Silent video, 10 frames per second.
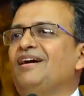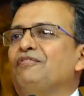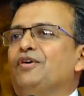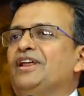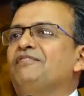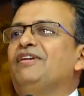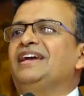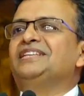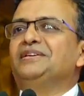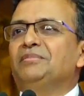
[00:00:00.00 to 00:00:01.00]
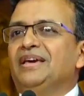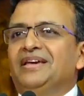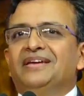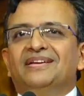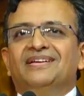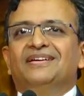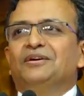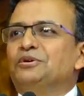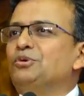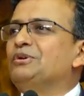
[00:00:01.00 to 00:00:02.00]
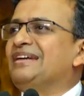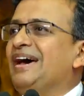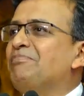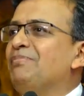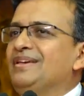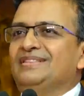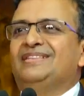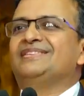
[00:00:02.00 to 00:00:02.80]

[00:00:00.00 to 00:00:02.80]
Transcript: for inviting me to TAPMI.